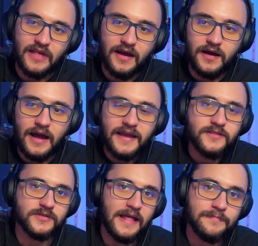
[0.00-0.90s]
I can
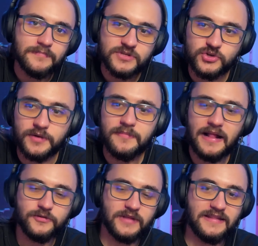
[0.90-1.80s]
do that. Sure,
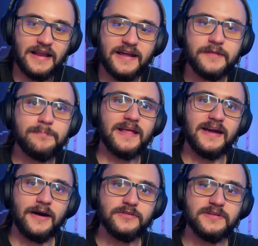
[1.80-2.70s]
I'll do that. I'll let it play
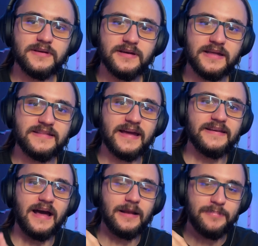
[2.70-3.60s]
out and
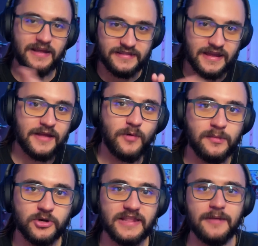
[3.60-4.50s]
then I'll play it again one
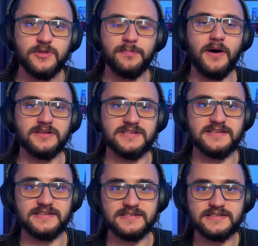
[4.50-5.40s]
more time with
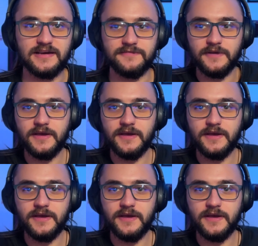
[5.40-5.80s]
pauses and stuff.